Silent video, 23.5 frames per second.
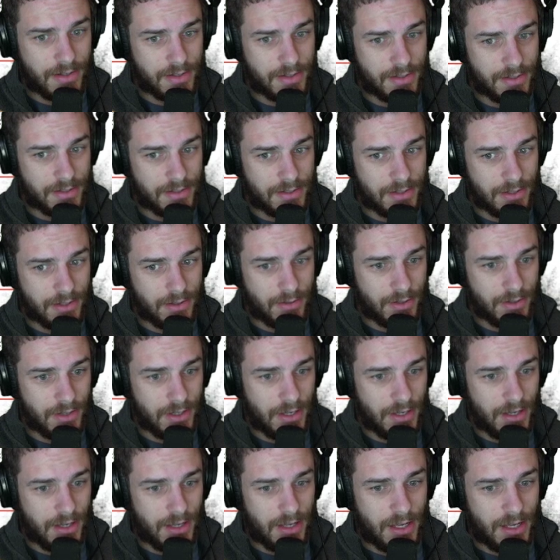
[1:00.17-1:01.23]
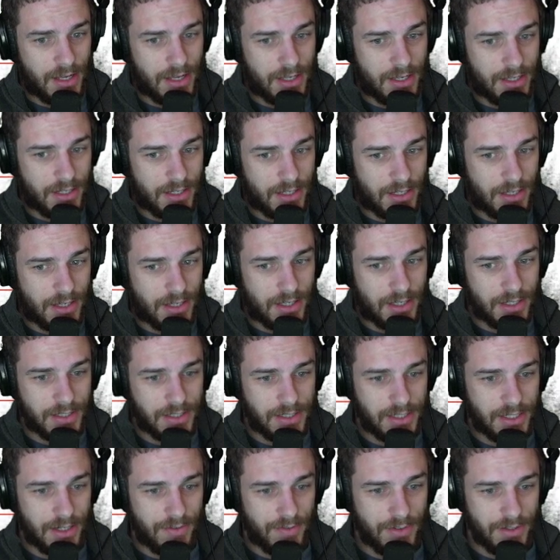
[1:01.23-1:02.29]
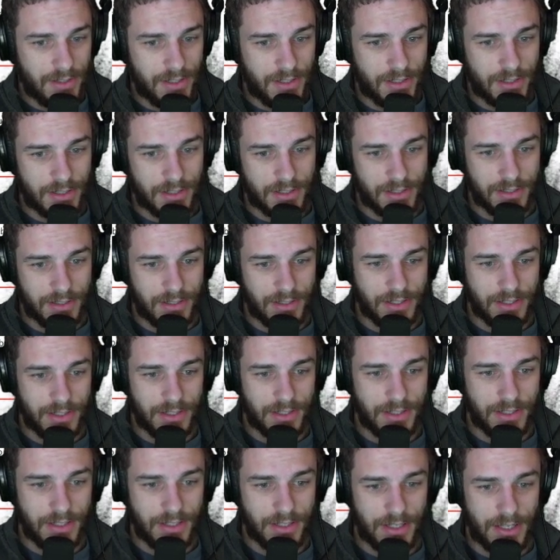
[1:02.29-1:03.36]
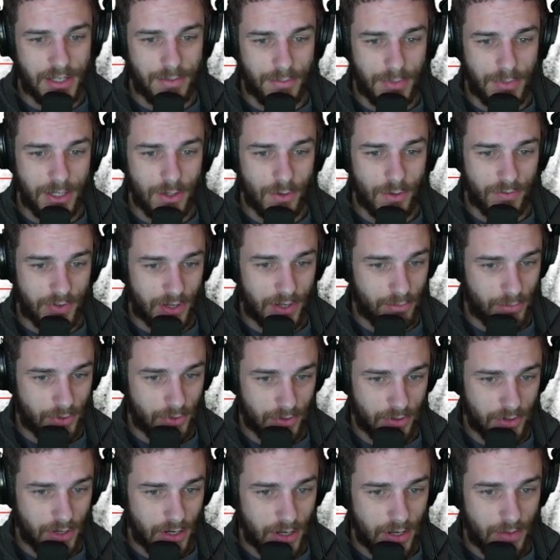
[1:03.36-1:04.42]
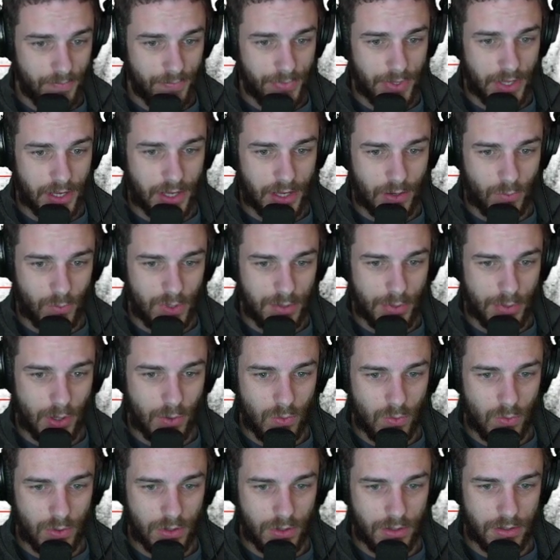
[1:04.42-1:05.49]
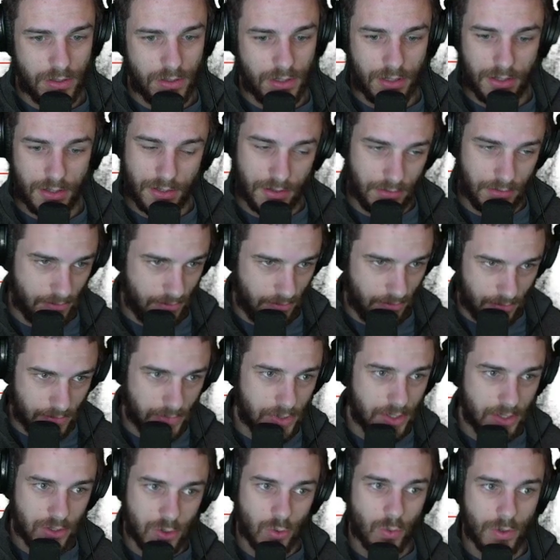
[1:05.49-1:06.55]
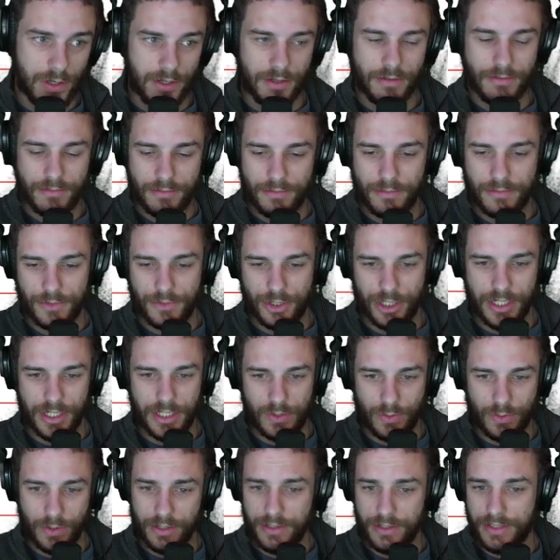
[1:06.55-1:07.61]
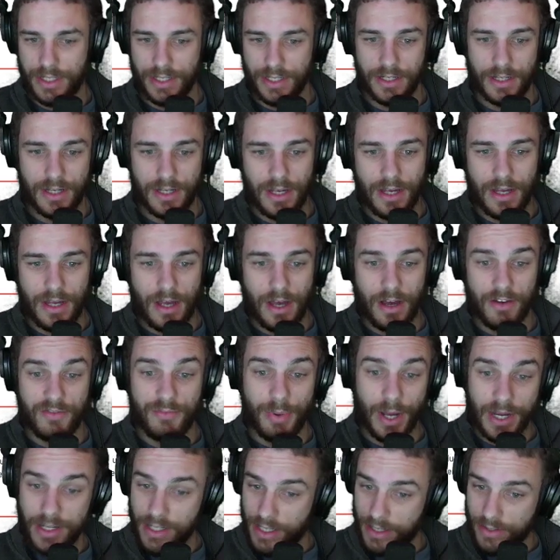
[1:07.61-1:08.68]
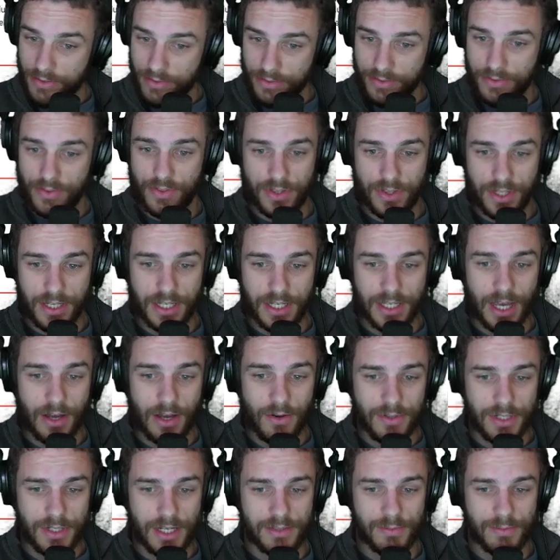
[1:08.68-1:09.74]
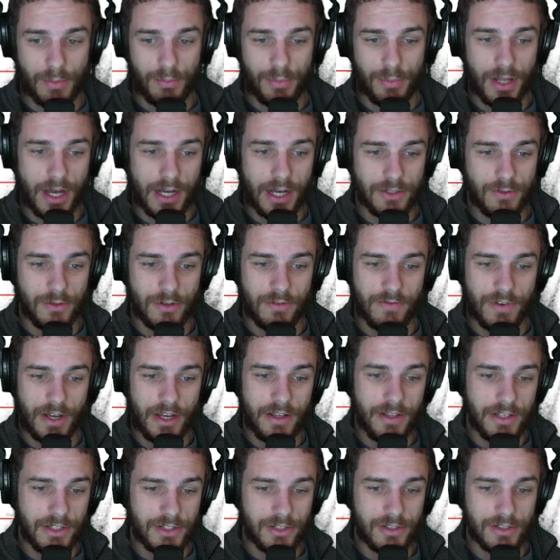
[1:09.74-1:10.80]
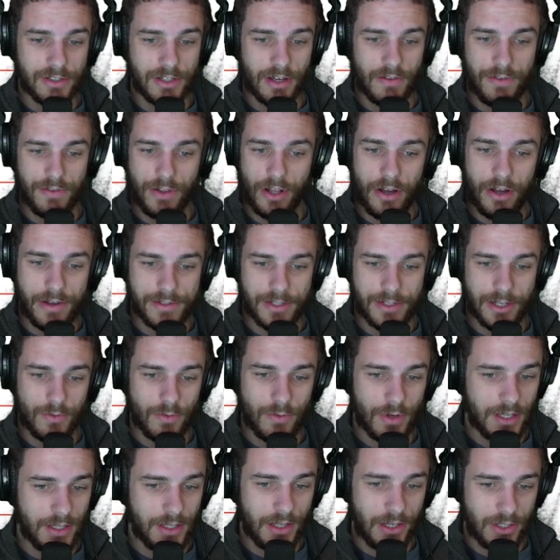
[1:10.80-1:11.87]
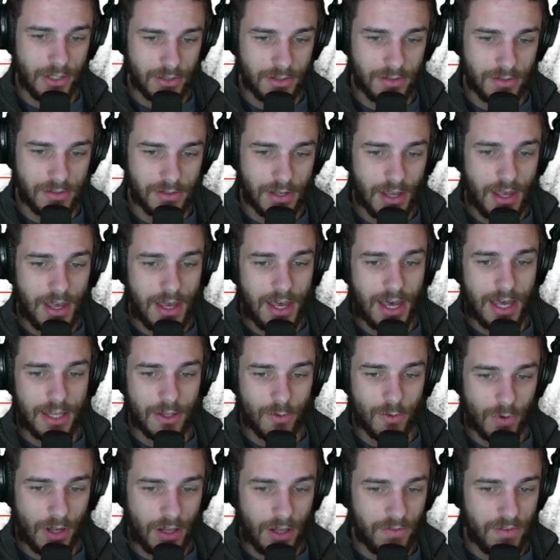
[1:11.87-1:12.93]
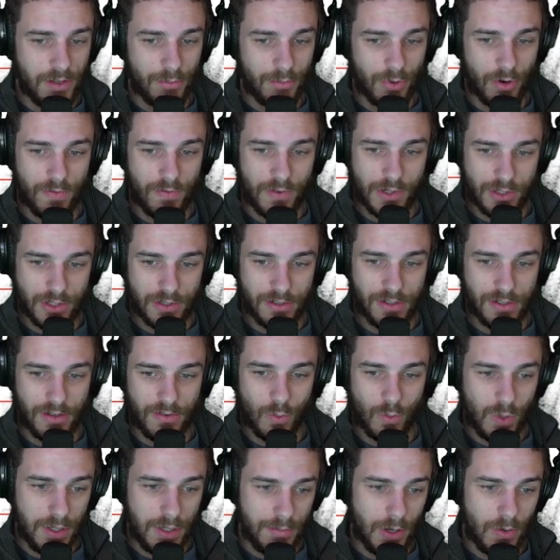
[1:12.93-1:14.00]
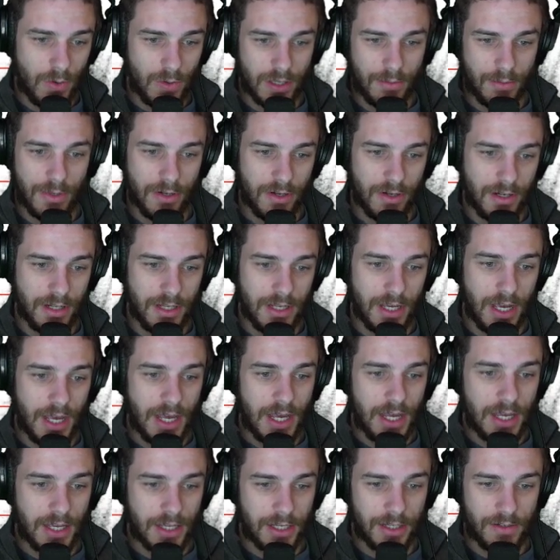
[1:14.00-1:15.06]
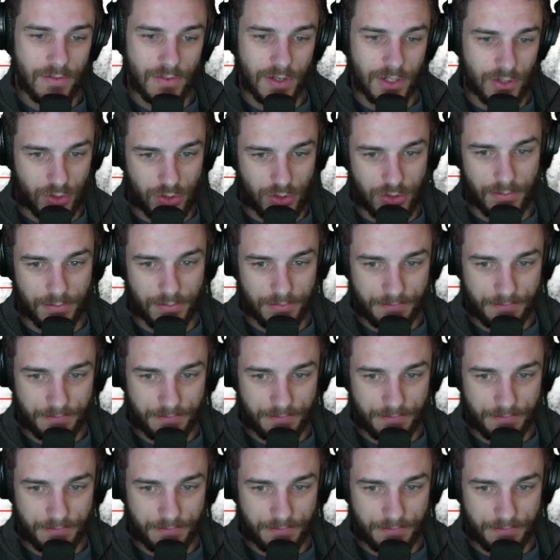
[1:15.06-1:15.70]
So, and definitely in mid-November, Weibo, the Twitter, Chinese Twitter, said of Binance, the account has been blocked due to violations of laws and regulations and the relevant provisions of the Weibo Community Convention.